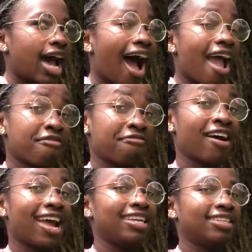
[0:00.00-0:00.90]
I
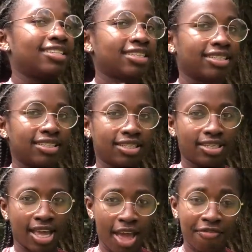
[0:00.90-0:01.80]
find,
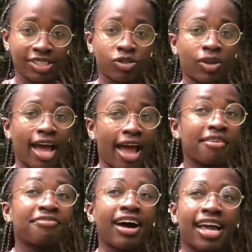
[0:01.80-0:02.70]
emphasis on
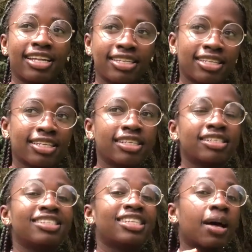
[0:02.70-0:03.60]
I find,
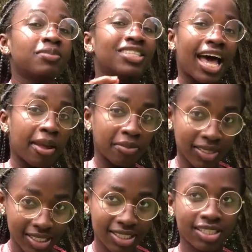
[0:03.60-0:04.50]
sometimes,
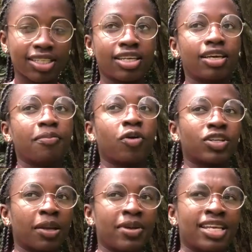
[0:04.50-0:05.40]

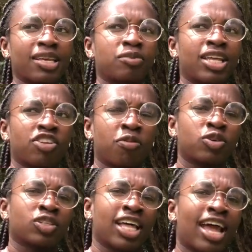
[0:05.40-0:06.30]
because I mean, there's some Tribett
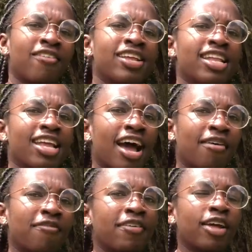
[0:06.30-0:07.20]
song that I really
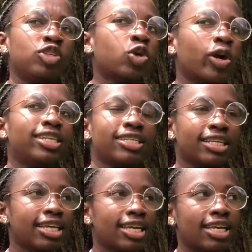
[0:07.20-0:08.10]
have enjoyed
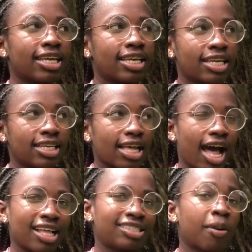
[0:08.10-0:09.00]

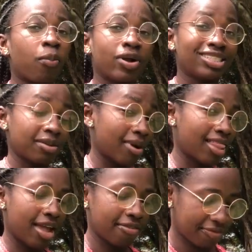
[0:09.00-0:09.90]
at some point in my
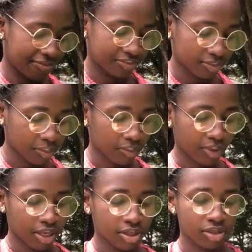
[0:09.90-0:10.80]
life.
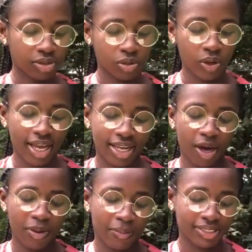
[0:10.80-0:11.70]
So yeah,
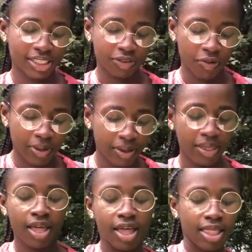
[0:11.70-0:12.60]
that'll be number six for me.
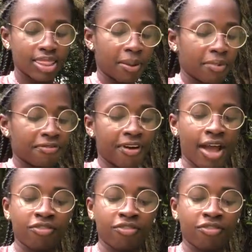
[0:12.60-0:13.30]
Number five